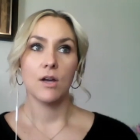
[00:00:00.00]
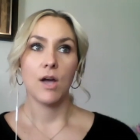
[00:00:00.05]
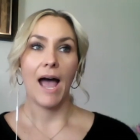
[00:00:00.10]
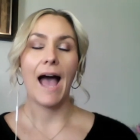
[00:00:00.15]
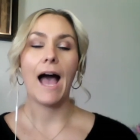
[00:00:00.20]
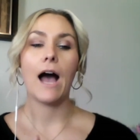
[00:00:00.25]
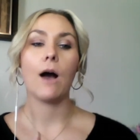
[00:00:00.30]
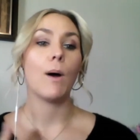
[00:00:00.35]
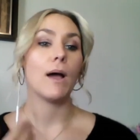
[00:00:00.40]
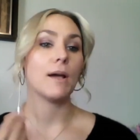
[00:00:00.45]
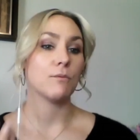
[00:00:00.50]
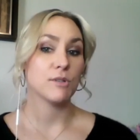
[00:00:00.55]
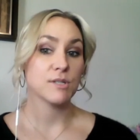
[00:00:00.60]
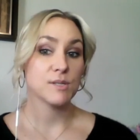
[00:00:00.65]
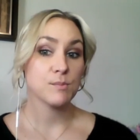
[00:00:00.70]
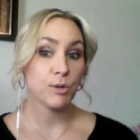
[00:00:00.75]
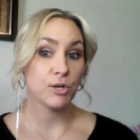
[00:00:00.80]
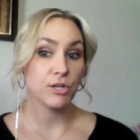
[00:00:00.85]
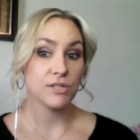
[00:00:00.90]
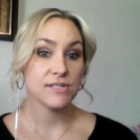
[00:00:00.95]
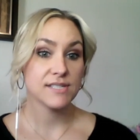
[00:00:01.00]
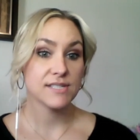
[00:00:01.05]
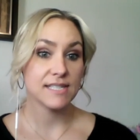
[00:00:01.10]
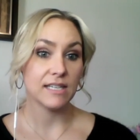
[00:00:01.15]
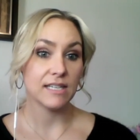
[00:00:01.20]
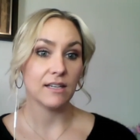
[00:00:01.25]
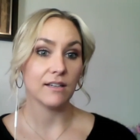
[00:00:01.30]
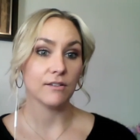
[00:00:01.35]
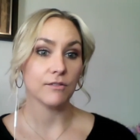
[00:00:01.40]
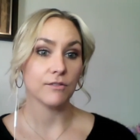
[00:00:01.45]
how i was
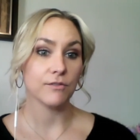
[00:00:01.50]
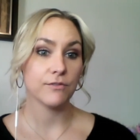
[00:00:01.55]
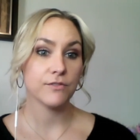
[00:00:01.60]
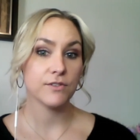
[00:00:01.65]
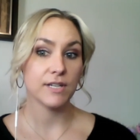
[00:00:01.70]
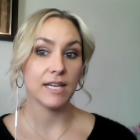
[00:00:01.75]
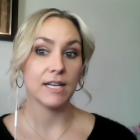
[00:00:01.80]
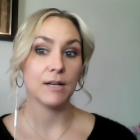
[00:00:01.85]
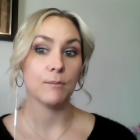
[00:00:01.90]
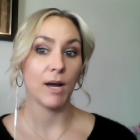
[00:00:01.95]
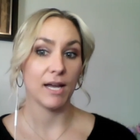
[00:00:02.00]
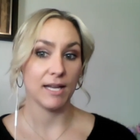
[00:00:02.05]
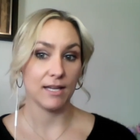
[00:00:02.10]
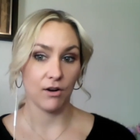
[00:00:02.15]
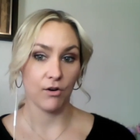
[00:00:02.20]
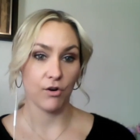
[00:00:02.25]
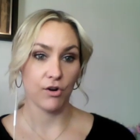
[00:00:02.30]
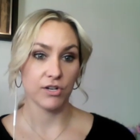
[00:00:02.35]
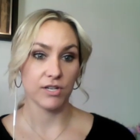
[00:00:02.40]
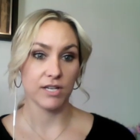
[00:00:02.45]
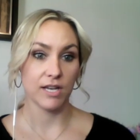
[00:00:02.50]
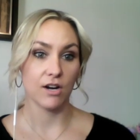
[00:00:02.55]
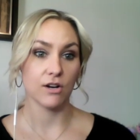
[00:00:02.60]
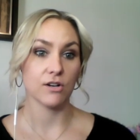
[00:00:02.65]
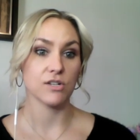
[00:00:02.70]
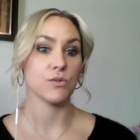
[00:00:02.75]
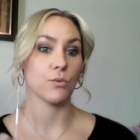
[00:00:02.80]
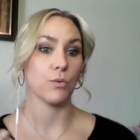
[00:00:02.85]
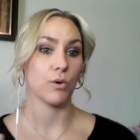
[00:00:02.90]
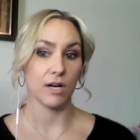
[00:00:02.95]
perceived in my younger
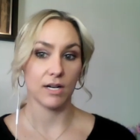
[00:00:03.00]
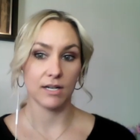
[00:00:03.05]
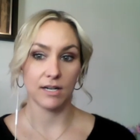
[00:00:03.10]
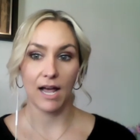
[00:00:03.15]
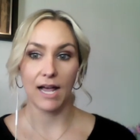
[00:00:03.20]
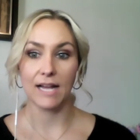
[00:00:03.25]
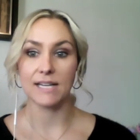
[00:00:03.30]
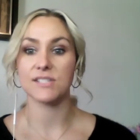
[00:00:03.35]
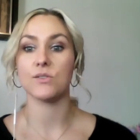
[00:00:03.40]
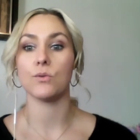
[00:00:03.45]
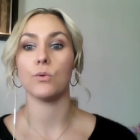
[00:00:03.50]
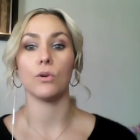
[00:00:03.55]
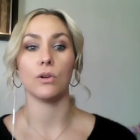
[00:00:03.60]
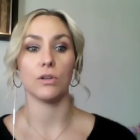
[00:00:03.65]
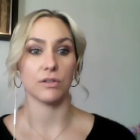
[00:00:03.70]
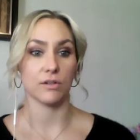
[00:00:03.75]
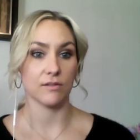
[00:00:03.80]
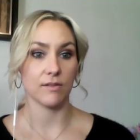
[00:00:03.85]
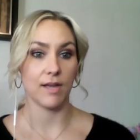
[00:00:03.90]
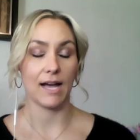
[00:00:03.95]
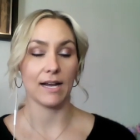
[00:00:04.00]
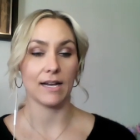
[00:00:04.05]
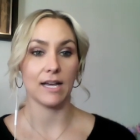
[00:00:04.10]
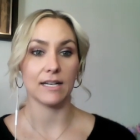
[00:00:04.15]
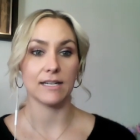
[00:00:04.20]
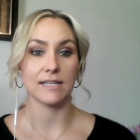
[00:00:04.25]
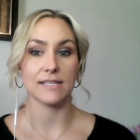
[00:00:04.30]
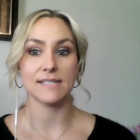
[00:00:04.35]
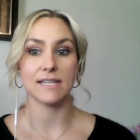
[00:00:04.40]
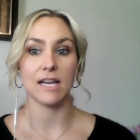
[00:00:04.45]
years or in high school or that
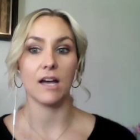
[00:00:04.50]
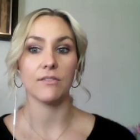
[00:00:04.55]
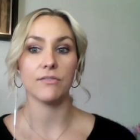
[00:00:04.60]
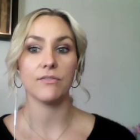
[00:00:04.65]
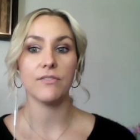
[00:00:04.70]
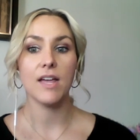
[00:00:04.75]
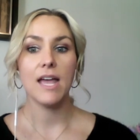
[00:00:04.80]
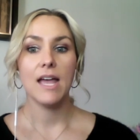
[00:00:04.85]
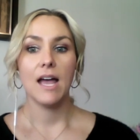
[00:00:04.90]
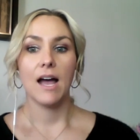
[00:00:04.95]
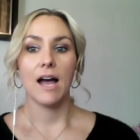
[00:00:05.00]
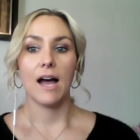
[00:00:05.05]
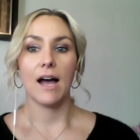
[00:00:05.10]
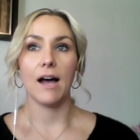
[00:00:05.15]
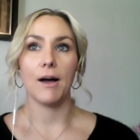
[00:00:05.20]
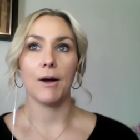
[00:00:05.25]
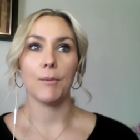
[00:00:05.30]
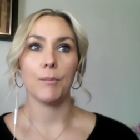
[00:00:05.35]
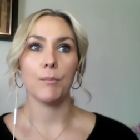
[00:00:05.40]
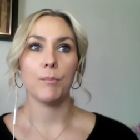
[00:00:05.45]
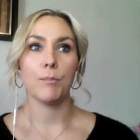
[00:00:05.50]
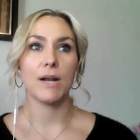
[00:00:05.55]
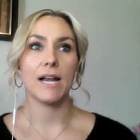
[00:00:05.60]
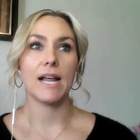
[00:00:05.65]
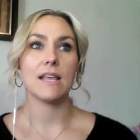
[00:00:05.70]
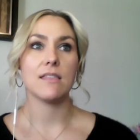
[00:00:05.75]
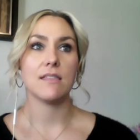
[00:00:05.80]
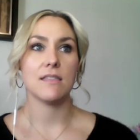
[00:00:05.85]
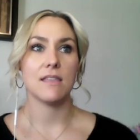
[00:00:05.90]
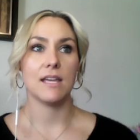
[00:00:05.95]
kind of stuff um, but
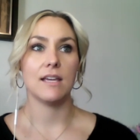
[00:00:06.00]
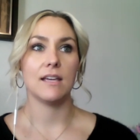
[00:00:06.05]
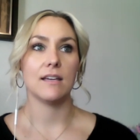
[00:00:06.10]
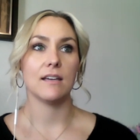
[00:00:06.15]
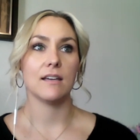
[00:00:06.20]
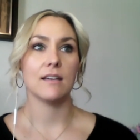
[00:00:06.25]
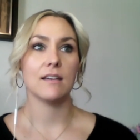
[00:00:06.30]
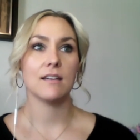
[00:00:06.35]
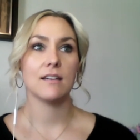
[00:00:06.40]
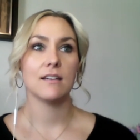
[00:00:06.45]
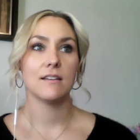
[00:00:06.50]
i think